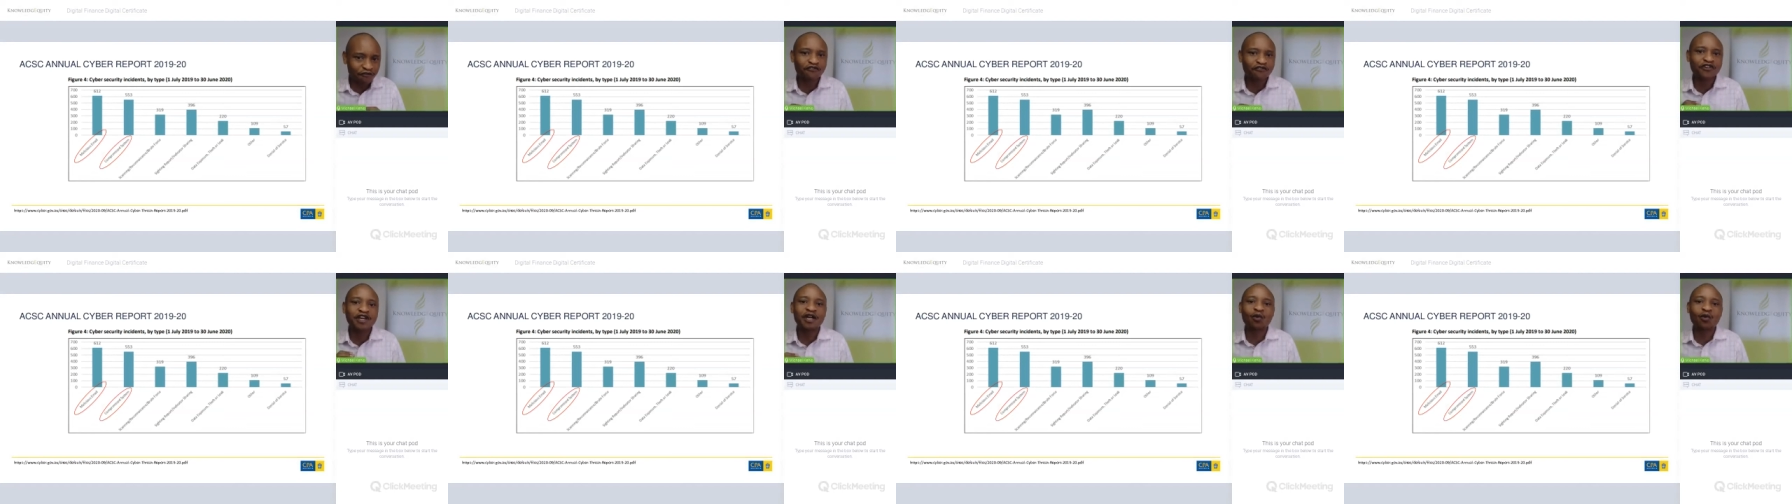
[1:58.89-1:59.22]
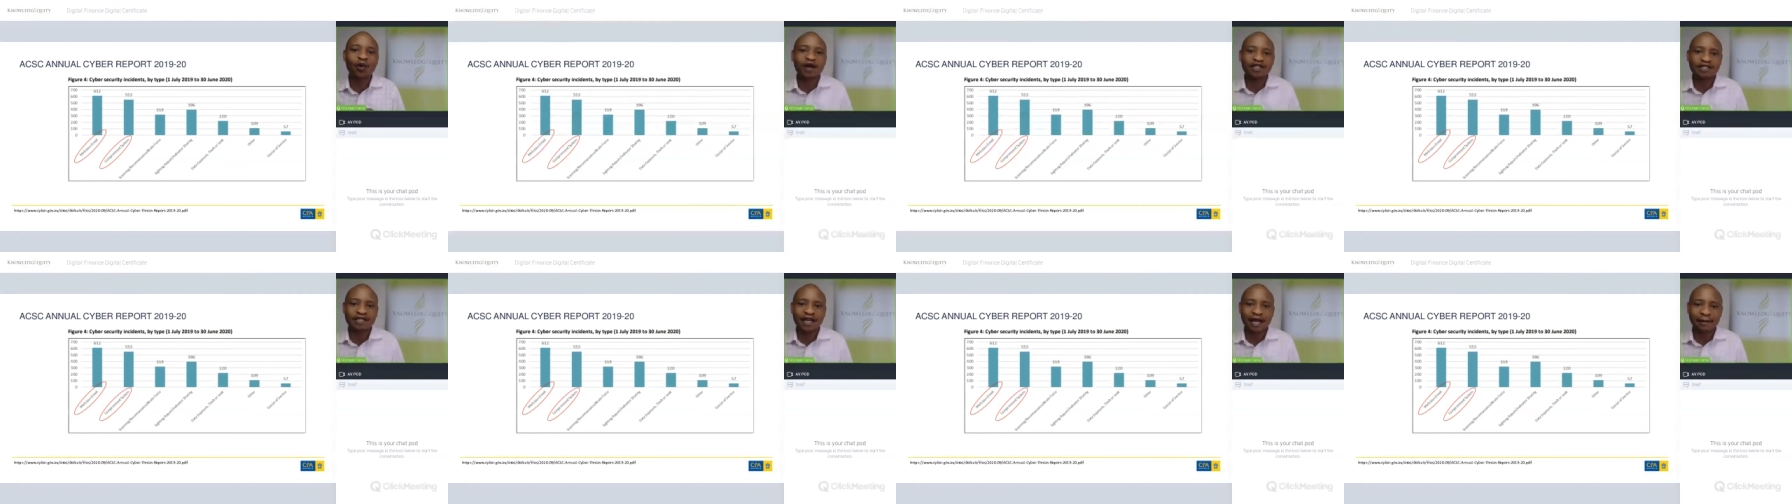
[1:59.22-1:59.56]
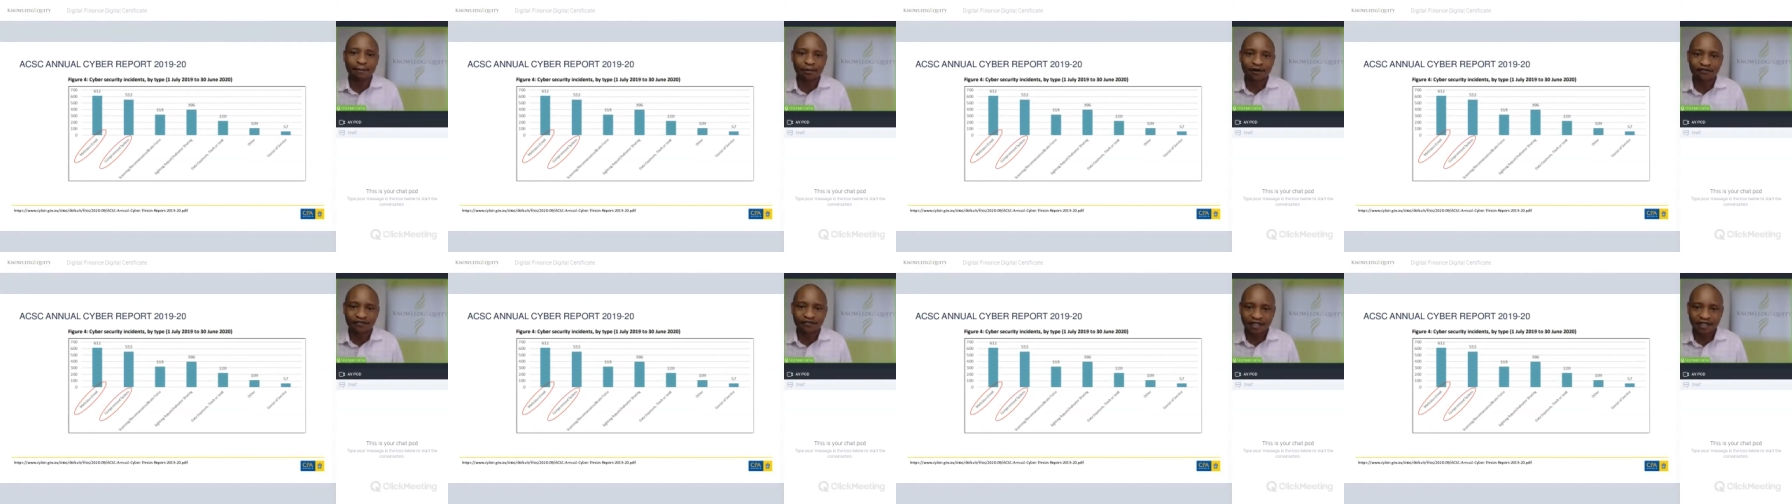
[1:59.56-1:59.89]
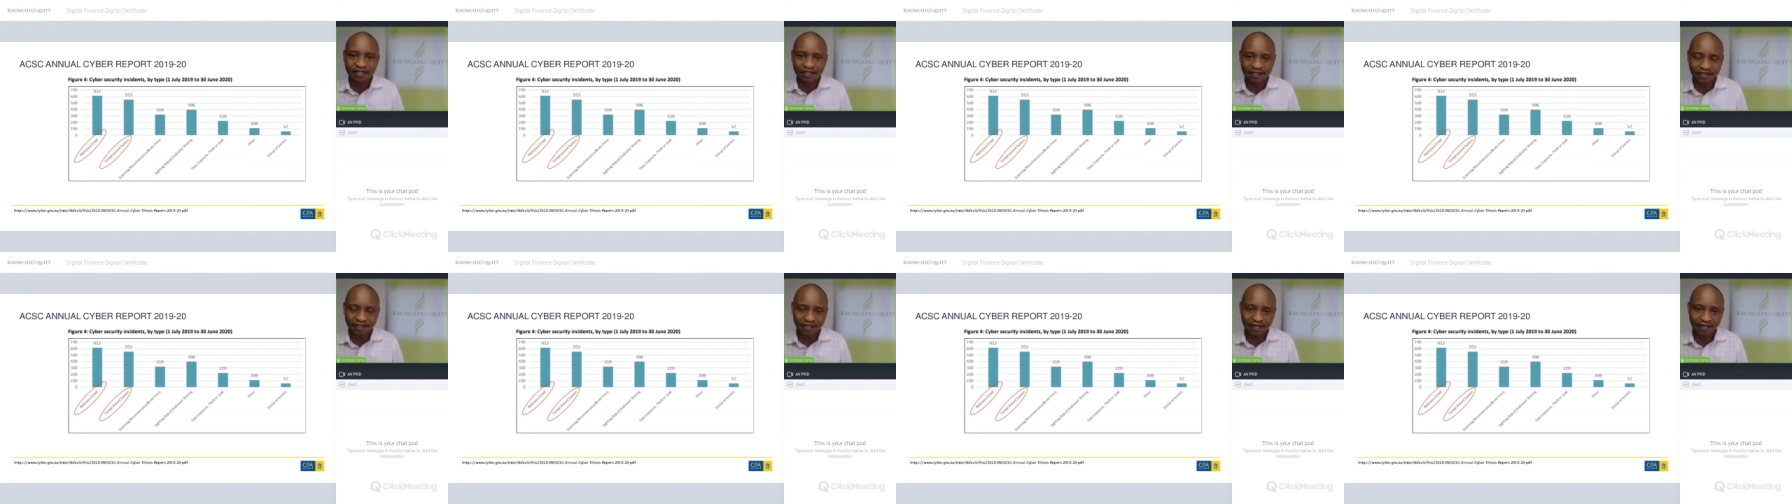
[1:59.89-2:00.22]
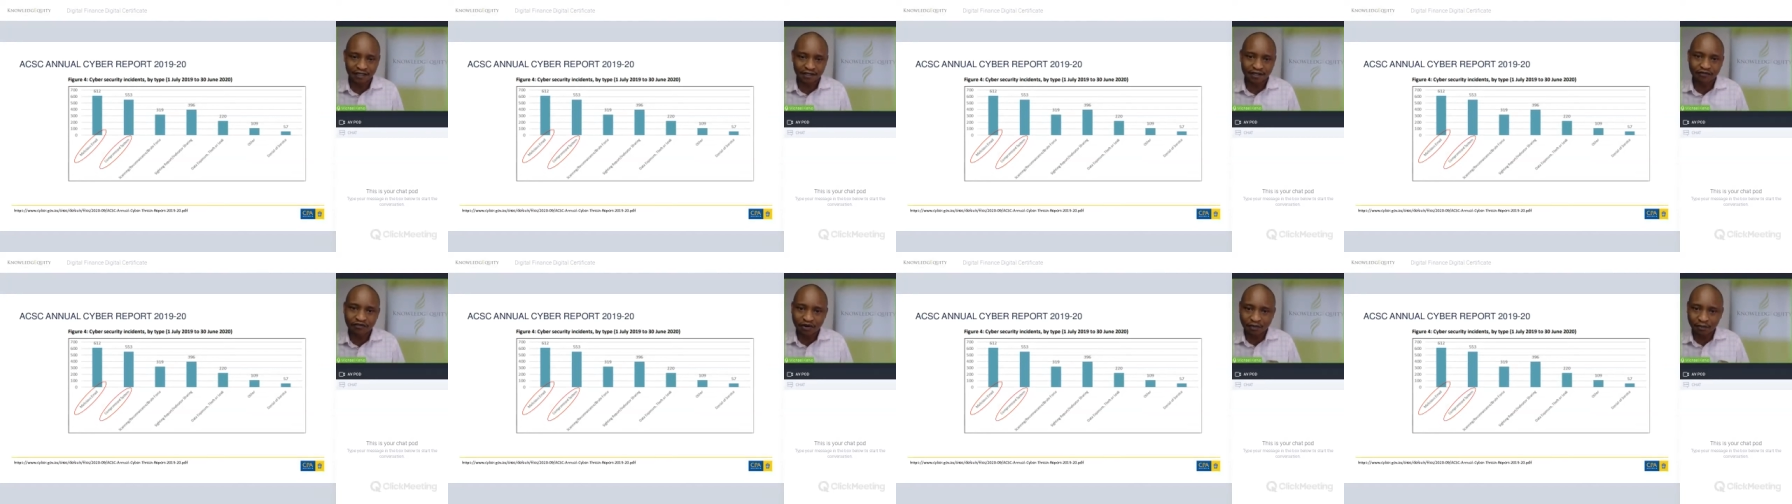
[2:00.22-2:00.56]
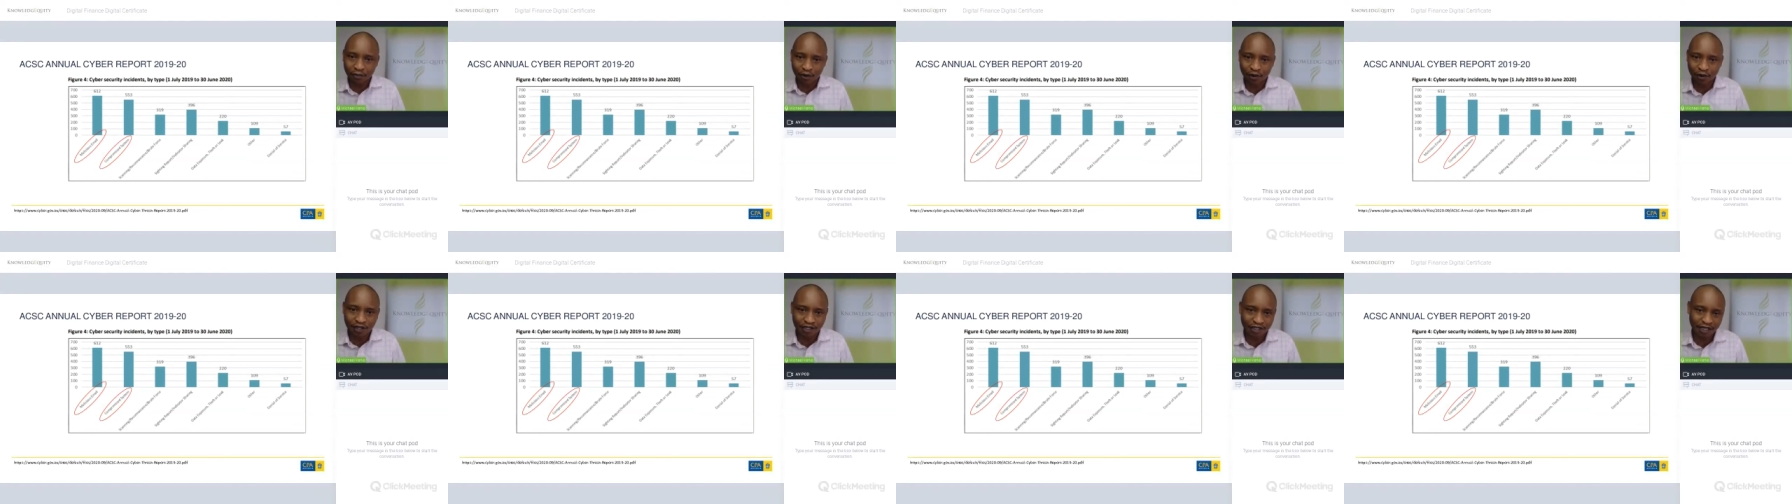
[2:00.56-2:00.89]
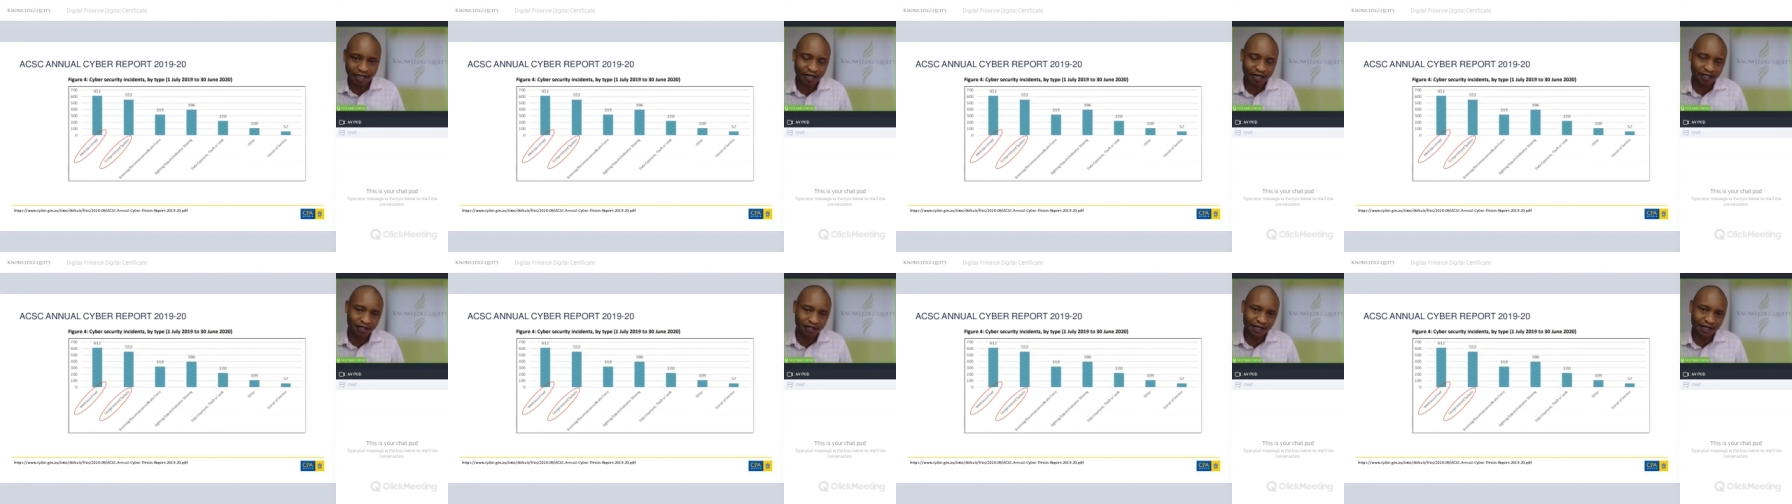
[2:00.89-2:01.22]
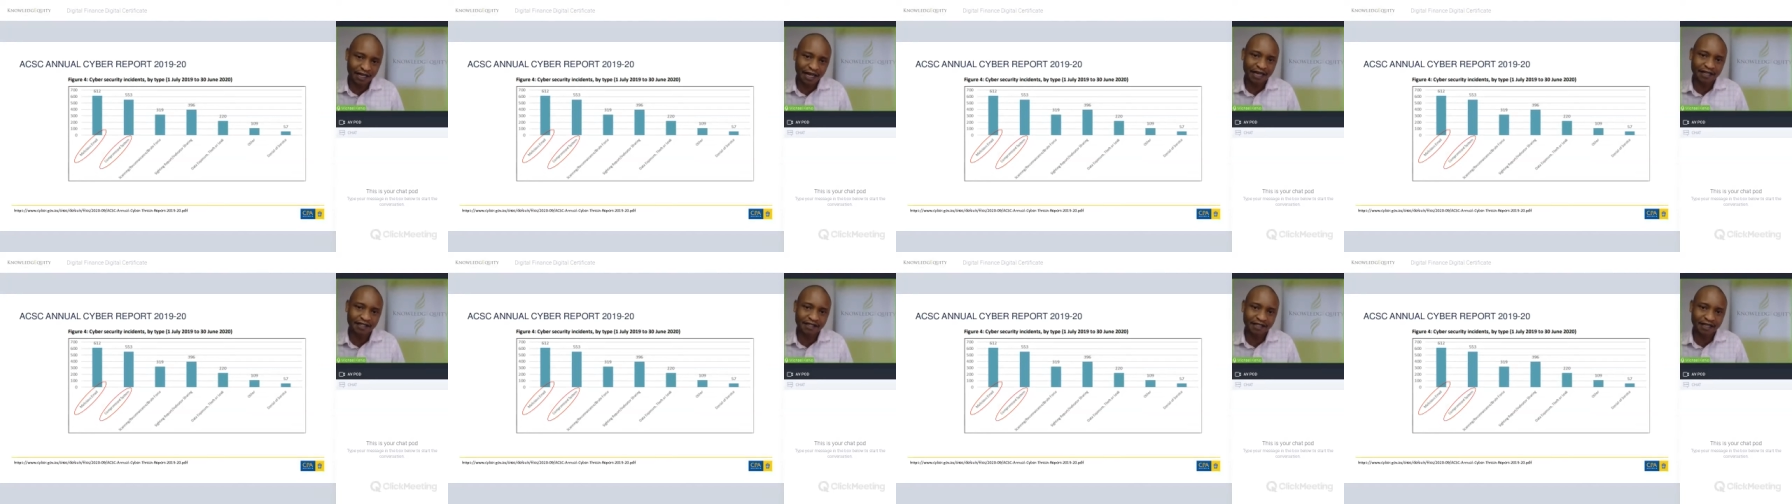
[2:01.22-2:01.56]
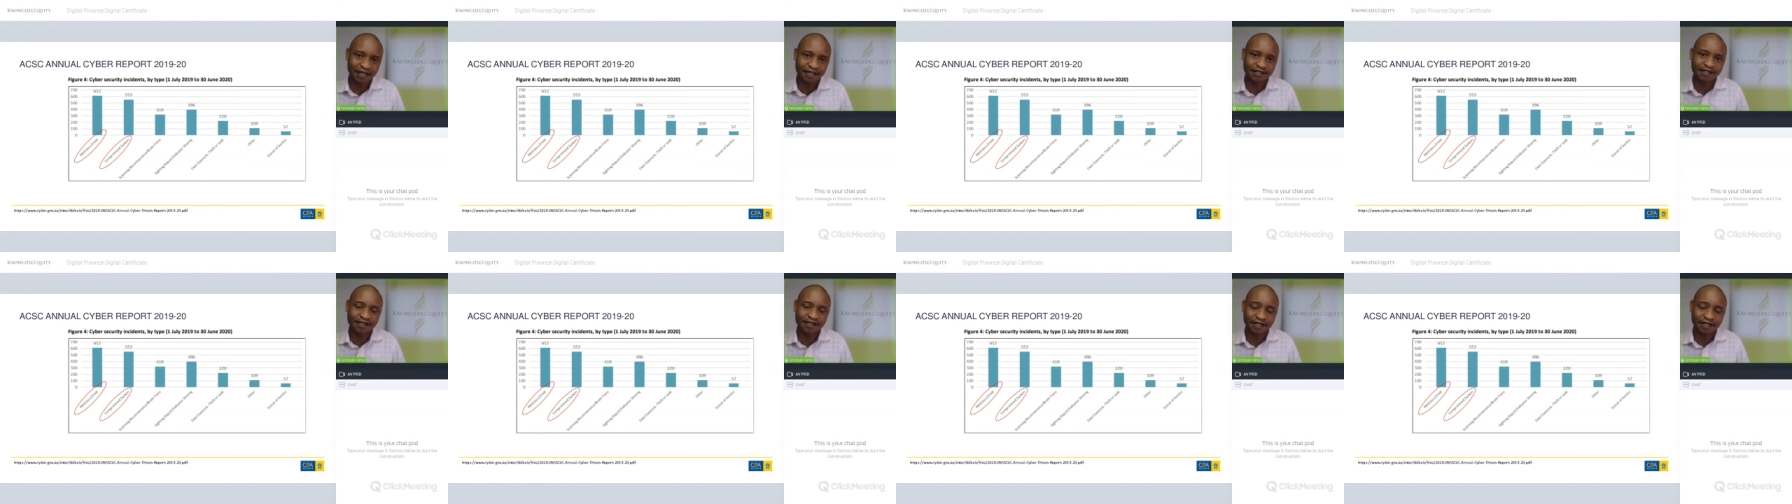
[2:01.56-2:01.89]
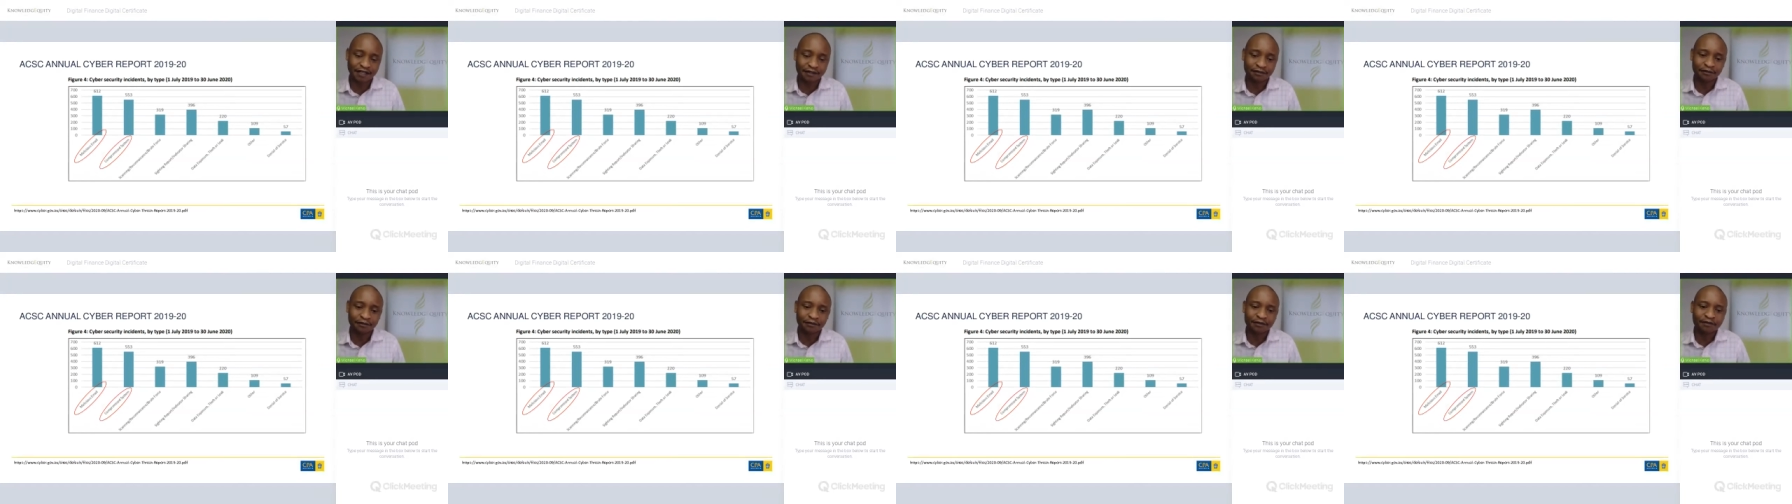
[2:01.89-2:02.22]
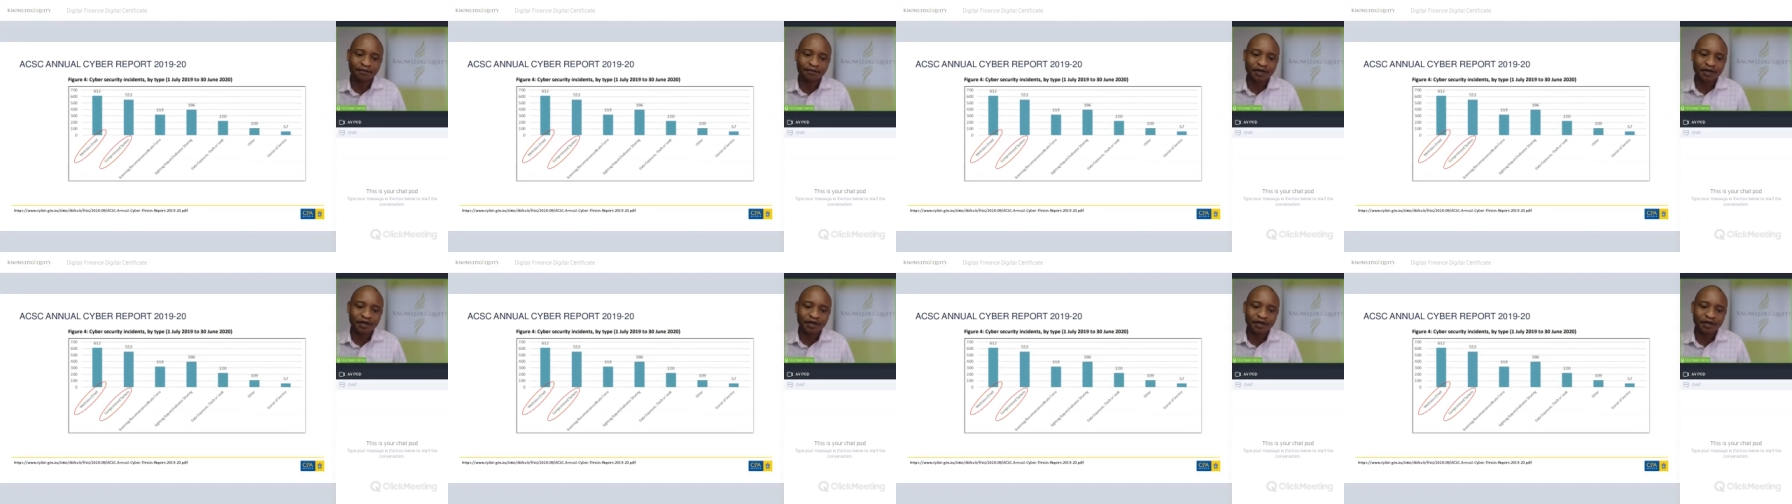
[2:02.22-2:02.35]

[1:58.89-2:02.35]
frequent type of incidents reported to the ACSC.